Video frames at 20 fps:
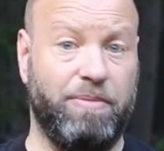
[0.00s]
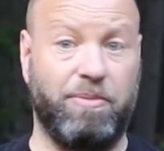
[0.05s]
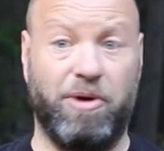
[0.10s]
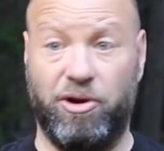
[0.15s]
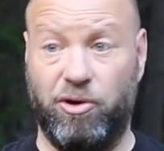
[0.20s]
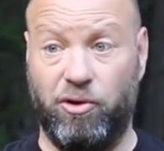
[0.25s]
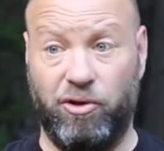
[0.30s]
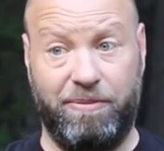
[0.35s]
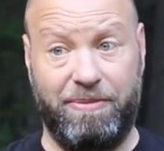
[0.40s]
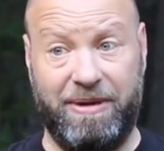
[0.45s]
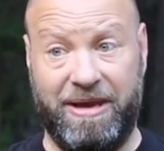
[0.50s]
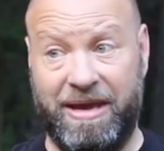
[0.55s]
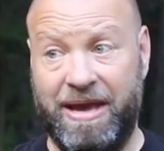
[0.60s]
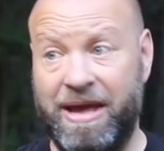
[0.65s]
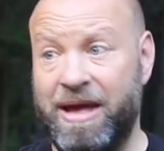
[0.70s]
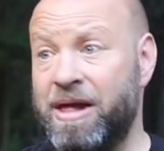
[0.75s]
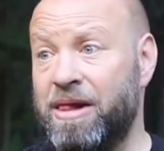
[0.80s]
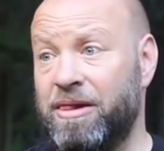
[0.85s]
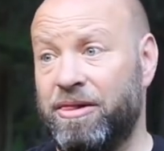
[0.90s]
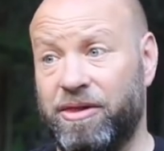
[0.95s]
It might only be
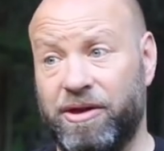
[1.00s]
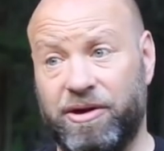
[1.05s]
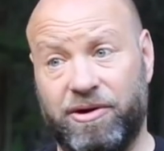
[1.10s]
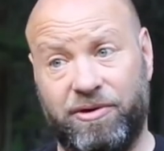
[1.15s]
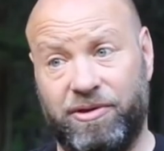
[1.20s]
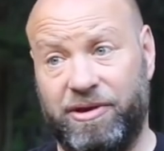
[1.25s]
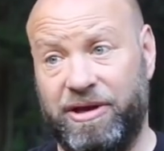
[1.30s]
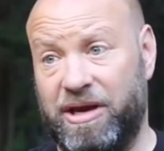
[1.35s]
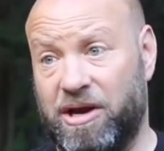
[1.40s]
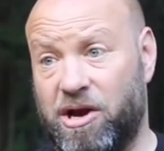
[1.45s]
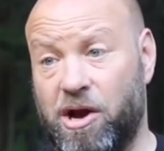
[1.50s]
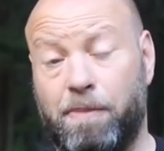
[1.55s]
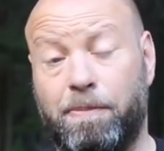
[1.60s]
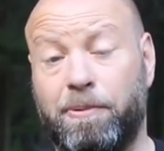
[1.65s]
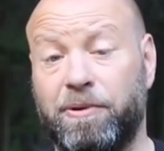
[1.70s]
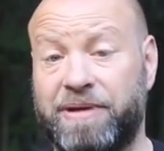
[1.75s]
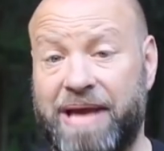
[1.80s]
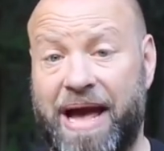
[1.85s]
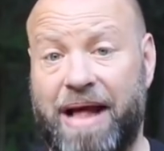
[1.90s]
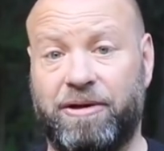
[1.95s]
literally a
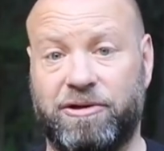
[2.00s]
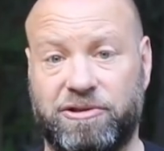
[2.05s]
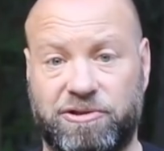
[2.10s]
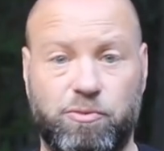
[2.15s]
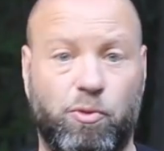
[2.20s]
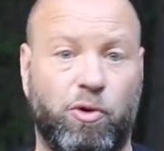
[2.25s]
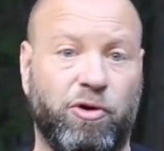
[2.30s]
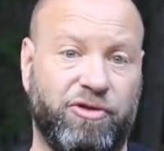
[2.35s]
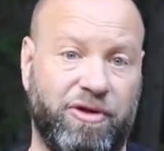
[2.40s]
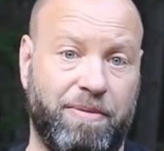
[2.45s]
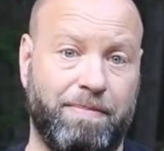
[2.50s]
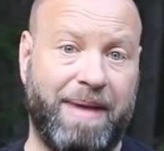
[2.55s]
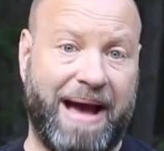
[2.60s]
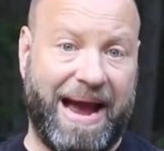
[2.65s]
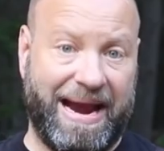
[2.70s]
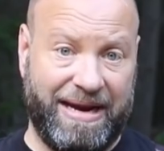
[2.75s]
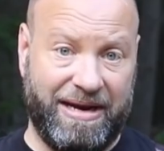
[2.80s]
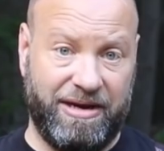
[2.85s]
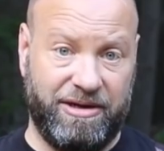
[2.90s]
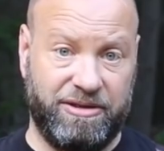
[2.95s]
couple dollars more than
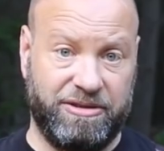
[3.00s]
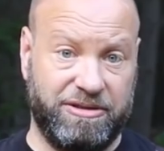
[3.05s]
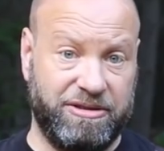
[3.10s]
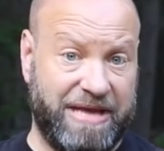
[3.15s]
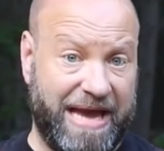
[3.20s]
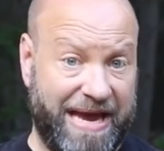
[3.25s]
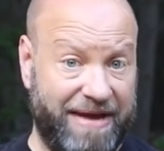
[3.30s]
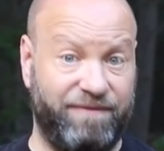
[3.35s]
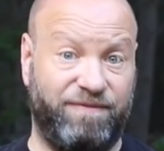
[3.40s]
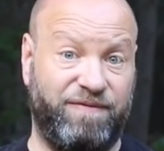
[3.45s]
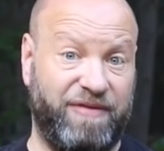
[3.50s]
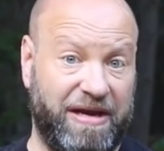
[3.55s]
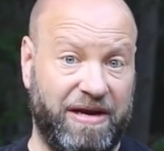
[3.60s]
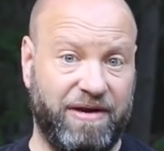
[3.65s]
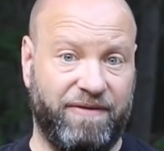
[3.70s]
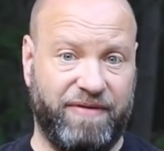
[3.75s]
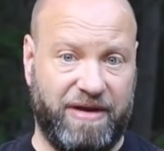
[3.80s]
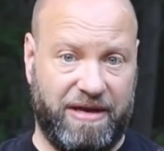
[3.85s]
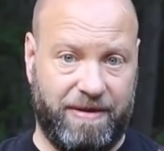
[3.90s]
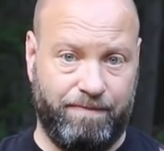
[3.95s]
buying 10 feet
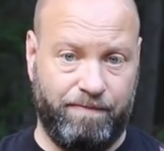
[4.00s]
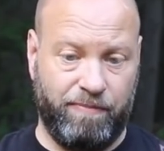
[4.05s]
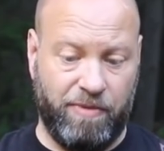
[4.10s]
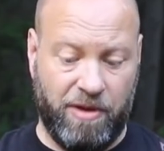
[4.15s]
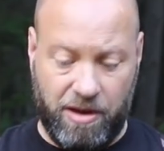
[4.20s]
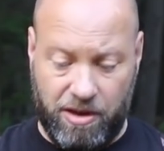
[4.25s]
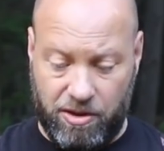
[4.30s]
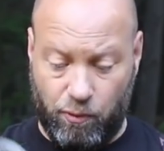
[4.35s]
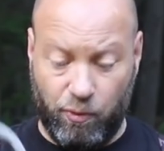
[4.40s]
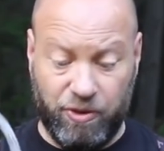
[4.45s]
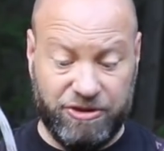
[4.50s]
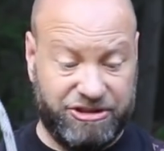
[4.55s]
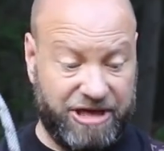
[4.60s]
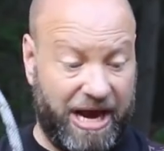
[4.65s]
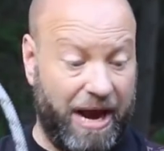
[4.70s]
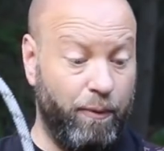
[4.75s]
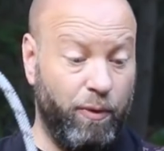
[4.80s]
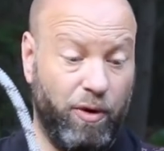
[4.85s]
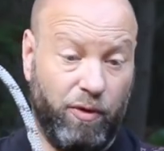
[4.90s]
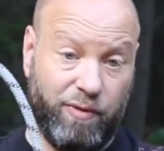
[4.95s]
of it which
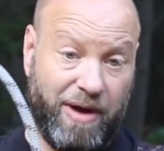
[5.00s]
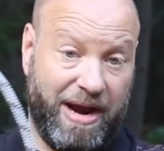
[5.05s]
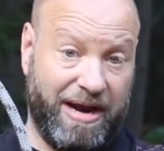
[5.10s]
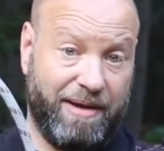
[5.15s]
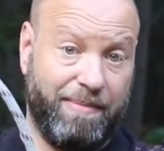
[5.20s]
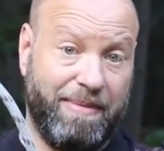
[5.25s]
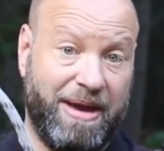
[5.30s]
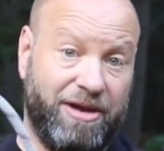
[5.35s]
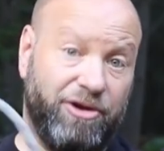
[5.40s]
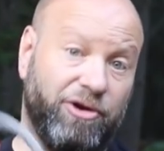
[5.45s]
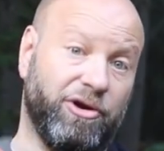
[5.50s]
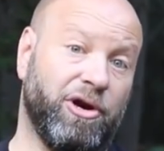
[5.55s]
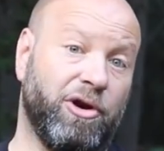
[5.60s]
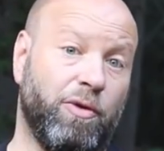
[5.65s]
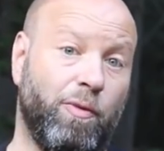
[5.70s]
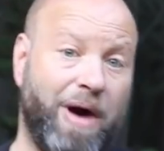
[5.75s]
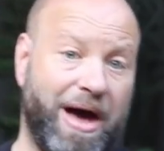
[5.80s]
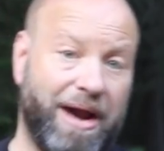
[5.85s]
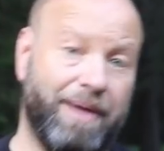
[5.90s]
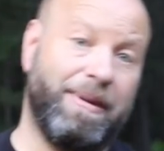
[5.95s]
I will recommend you're going
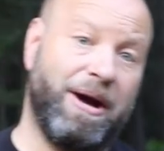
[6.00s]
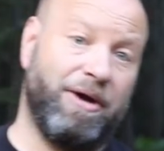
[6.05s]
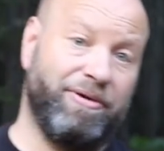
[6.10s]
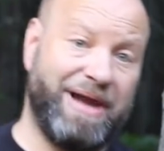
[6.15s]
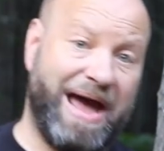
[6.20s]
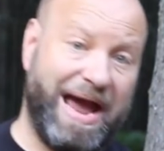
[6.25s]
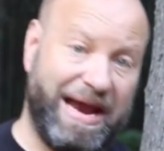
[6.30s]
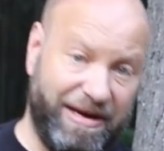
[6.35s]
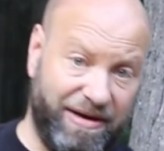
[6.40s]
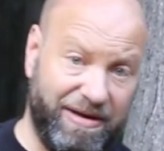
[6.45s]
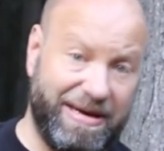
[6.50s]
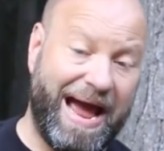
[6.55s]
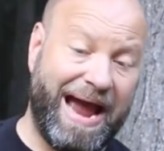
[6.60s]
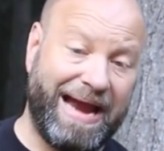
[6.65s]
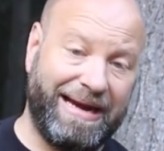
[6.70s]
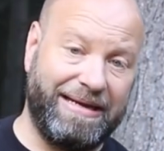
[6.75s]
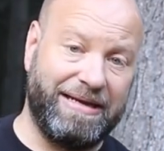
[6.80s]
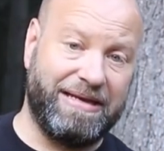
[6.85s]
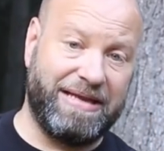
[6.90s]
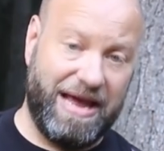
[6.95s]
to want about nine,
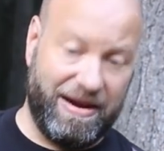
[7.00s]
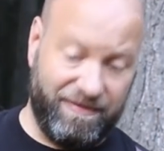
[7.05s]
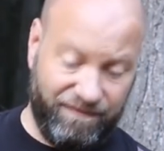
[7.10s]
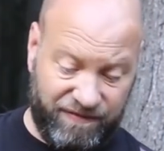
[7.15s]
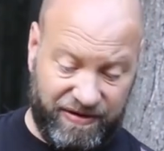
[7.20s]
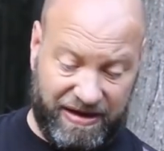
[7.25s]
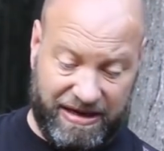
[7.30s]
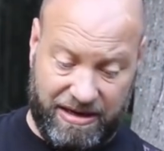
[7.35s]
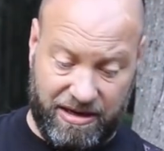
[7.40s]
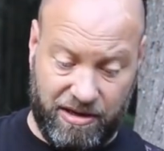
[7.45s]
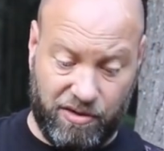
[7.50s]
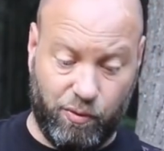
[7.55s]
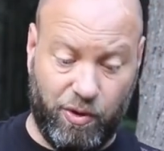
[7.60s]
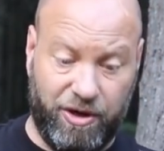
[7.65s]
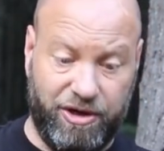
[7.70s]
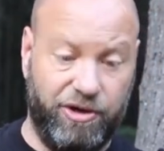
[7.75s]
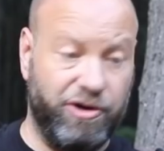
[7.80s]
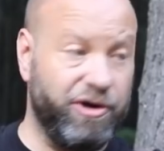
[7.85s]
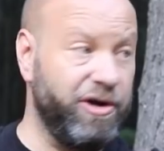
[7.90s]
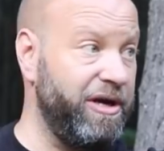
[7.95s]
nine to 10 feet is
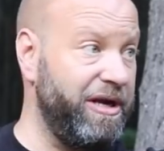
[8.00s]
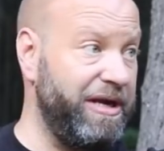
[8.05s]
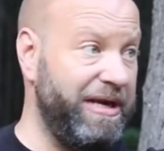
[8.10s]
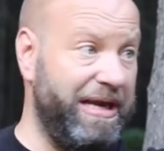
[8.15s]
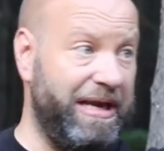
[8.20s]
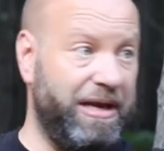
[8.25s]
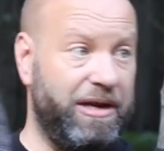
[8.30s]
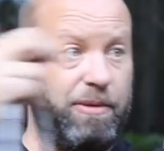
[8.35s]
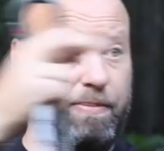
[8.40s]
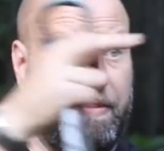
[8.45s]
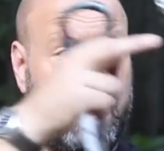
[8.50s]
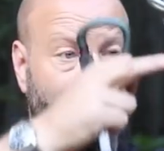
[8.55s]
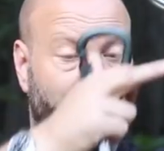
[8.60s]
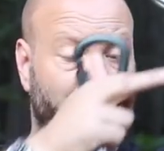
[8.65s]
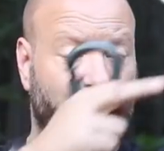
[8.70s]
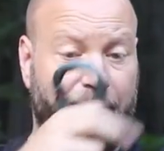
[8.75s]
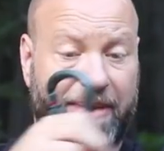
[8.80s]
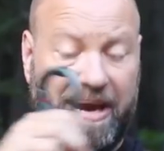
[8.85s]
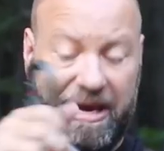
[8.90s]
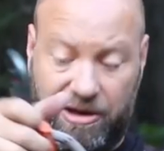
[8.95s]
what you're going to need to be
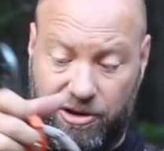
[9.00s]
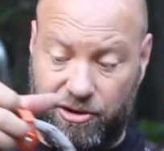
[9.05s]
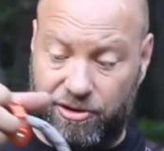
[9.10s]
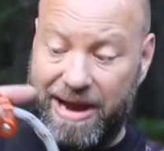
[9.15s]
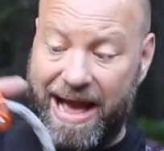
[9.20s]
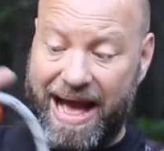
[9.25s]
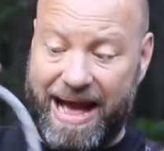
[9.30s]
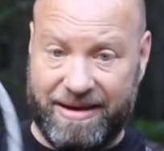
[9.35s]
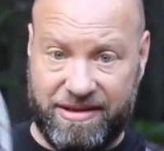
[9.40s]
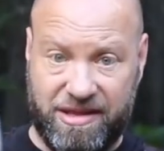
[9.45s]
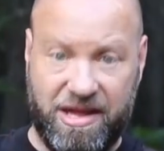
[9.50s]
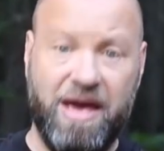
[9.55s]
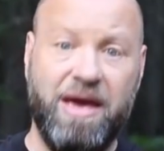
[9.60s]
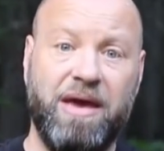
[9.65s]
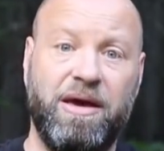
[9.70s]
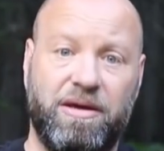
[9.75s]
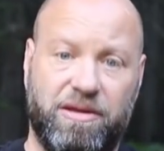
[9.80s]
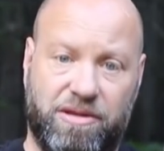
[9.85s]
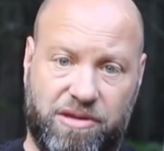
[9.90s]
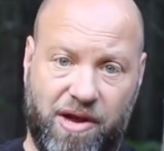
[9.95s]
able to make your knots,
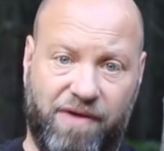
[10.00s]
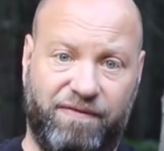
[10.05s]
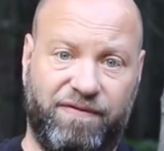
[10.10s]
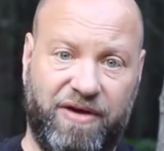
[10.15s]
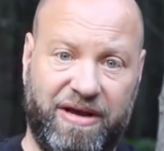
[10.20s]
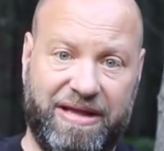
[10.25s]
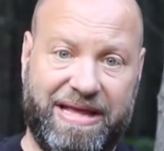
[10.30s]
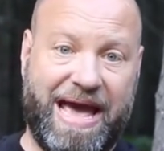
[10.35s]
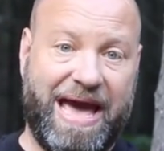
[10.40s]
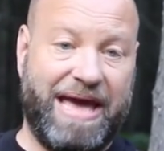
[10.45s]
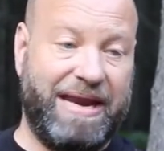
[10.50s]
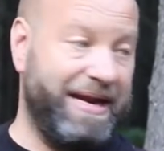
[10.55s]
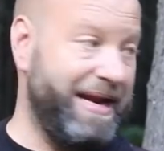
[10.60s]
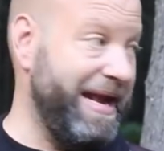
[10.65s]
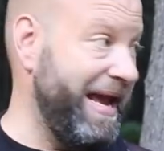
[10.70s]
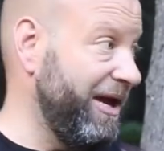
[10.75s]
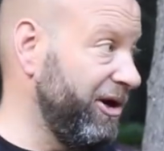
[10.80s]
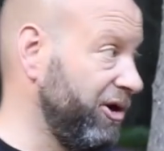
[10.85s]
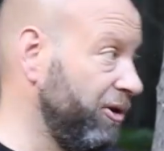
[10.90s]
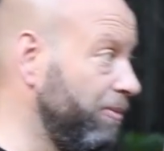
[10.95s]
stuff like that, and
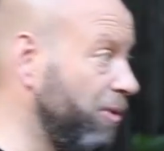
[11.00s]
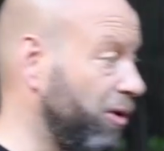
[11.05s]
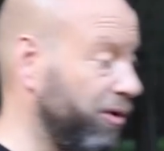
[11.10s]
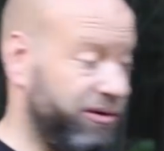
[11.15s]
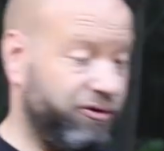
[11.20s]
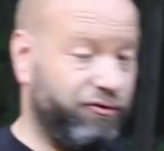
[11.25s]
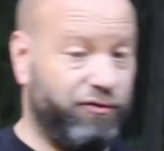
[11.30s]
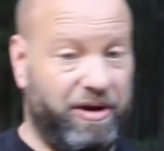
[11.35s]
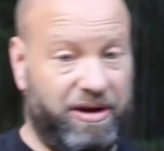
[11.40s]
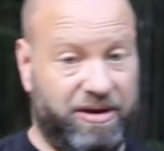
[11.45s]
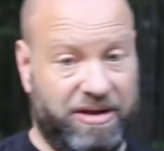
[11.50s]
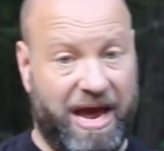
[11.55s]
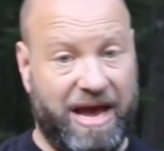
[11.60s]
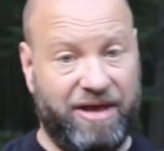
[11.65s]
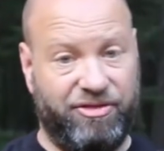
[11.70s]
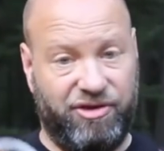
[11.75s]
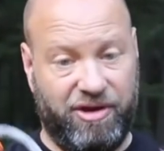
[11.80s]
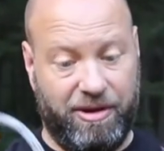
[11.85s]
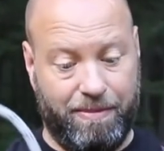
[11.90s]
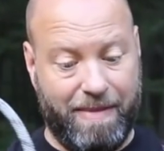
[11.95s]
handle most trees.
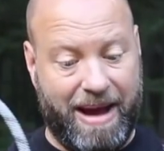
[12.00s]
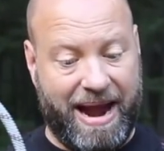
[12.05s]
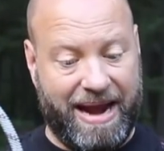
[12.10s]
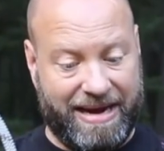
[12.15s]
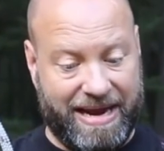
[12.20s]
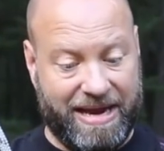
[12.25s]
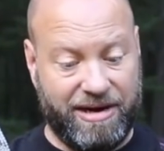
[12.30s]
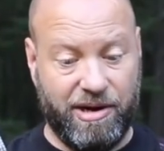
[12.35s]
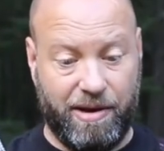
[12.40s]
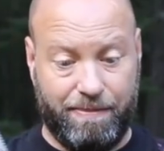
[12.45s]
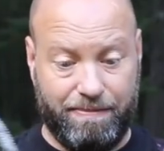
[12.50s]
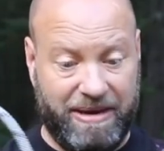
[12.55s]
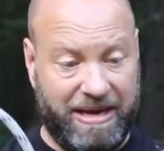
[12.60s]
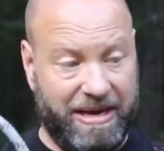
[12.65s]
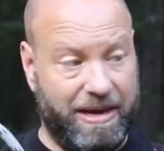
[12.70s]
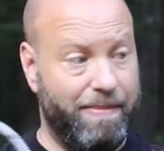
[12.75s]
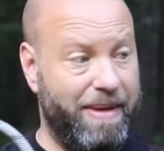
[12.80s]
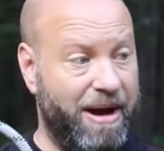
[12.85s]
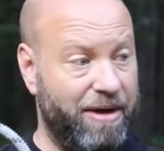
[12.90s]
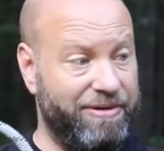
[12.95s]
I think mine end up
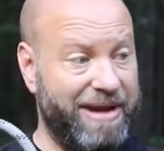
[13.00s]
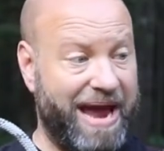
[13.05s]
being about